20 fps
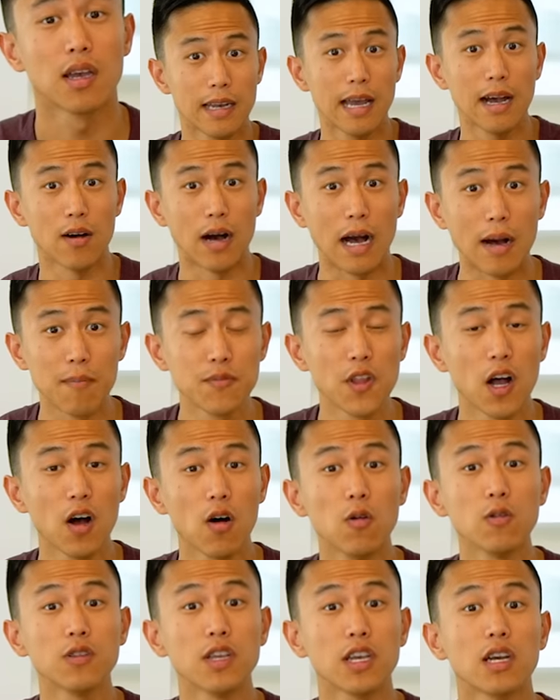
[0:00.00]
Now, I'm not
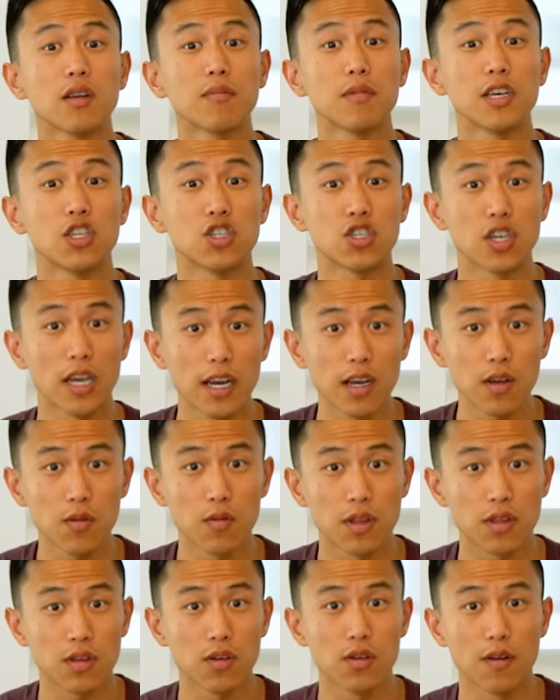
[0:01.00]
only going to be sharing
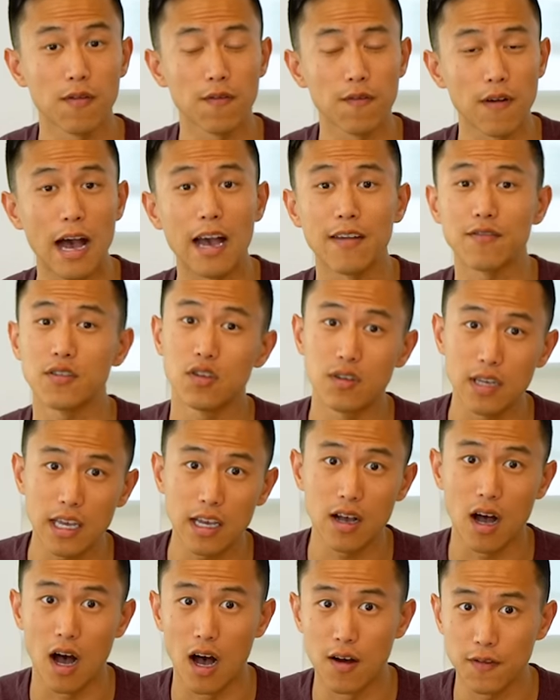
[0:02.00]
with you the five
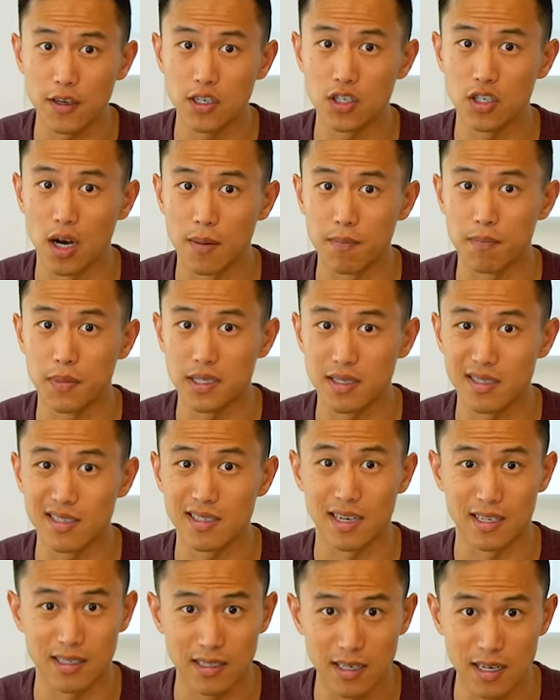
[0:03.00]
unique coffee shop business
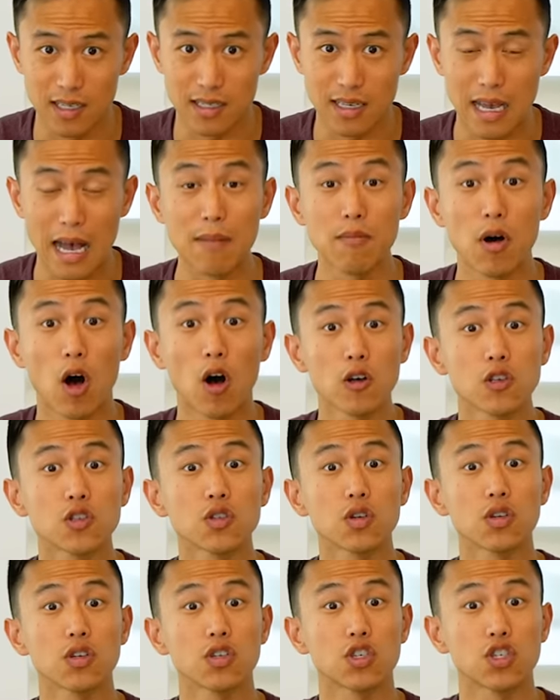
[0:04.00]
ideas, I'm also
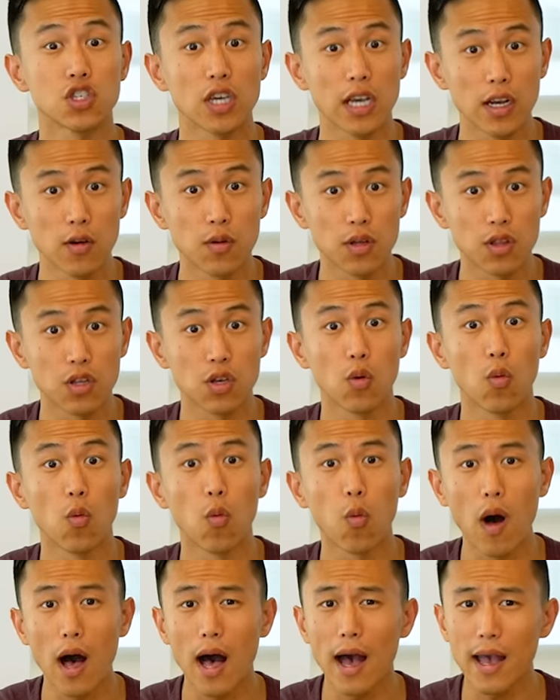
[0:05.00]
going to share with you
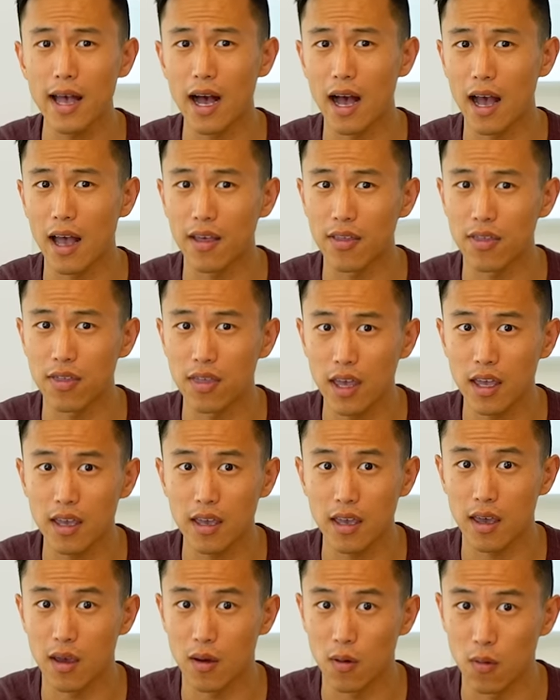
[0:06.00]
why I think
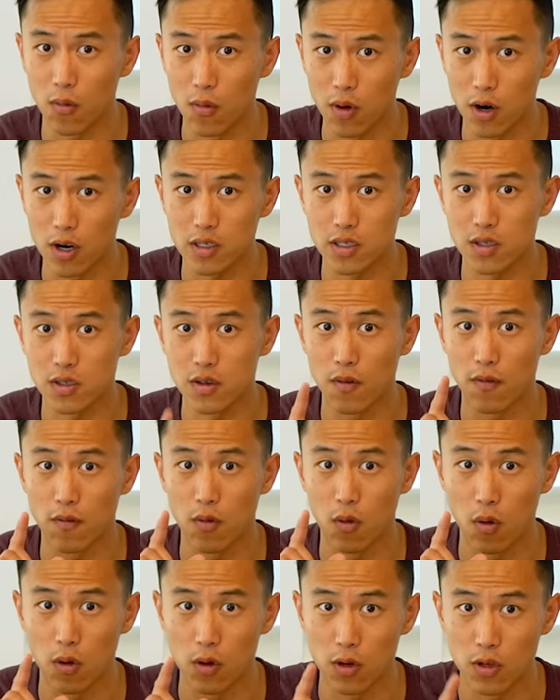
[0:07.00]
it works
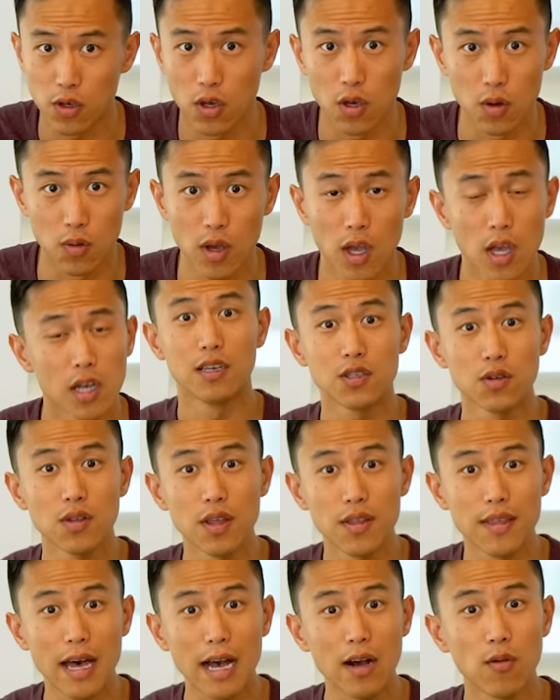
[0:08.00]
for you. So
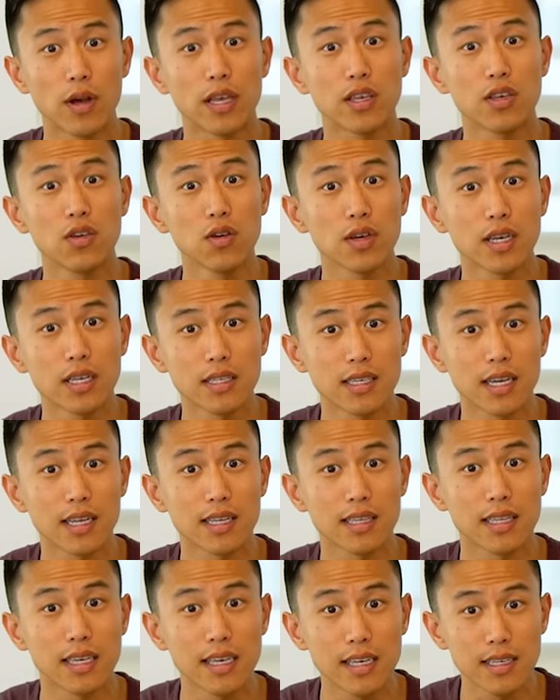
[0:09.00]
then that way you can
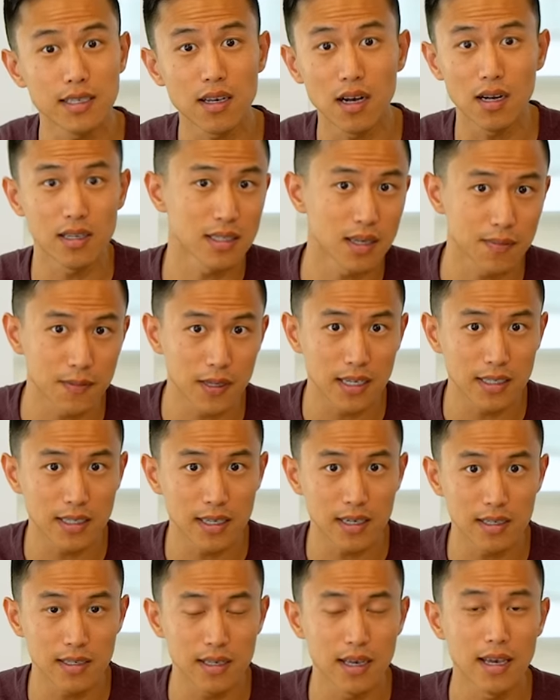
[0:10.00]
take these concept
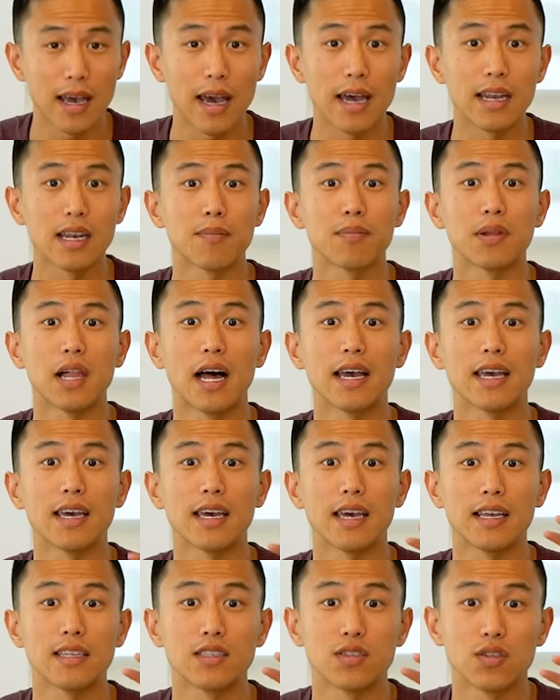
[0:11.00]
ideas and apply
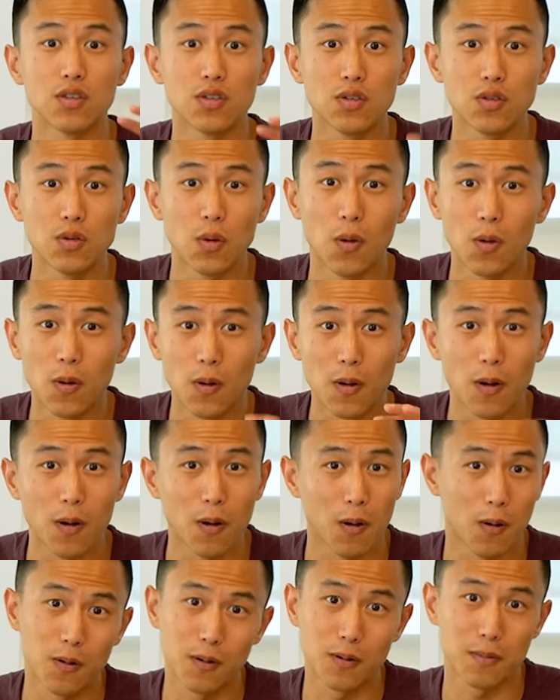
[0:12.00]
it into your
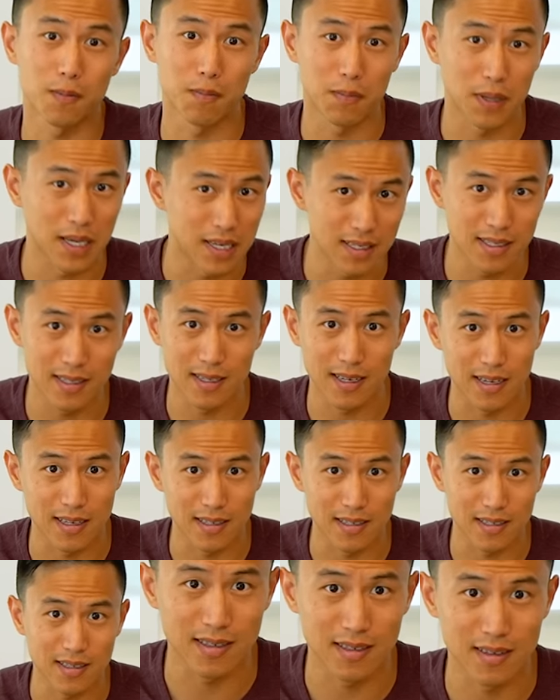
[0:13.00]
own
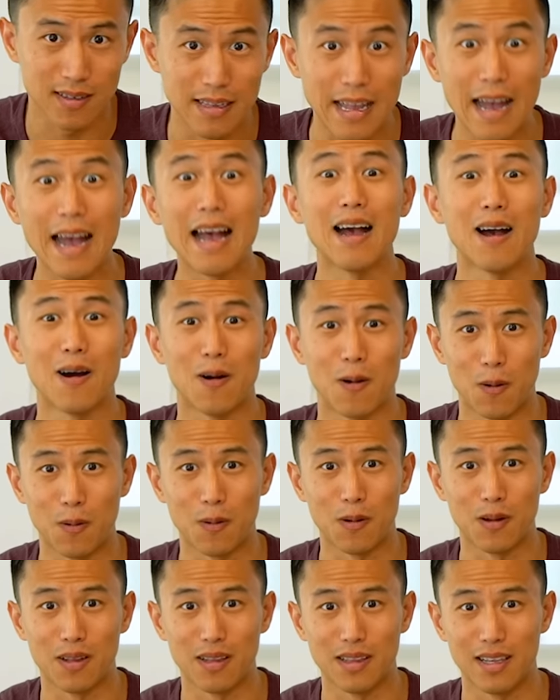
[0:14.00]
business.
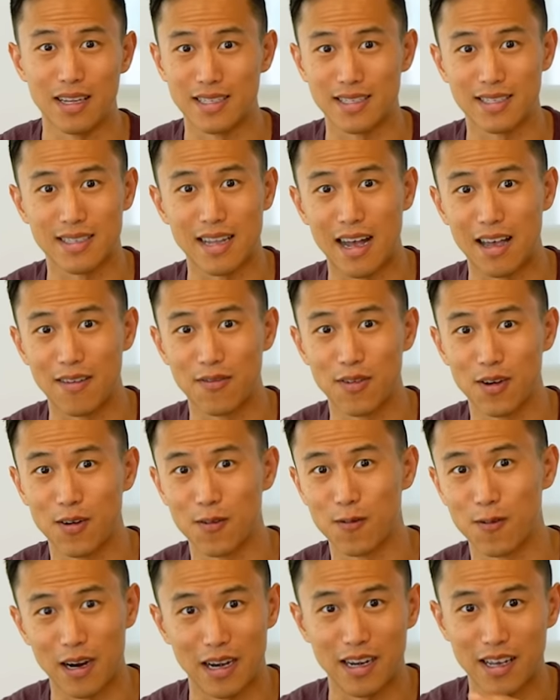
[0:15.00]
Now, let's dive
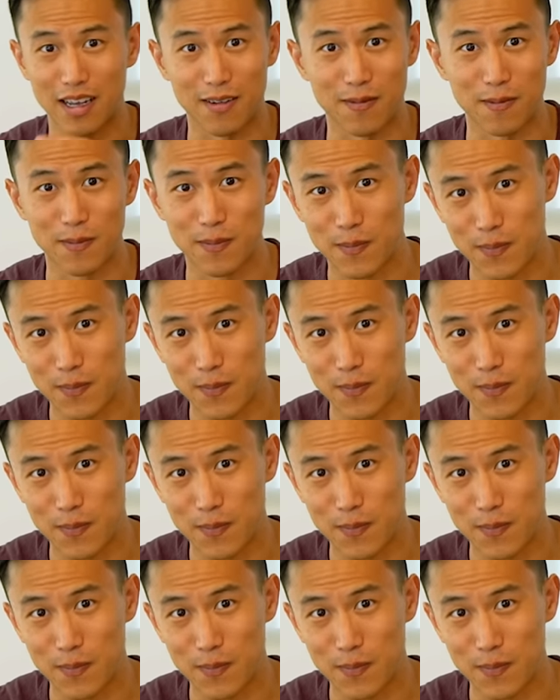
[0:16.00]
right in.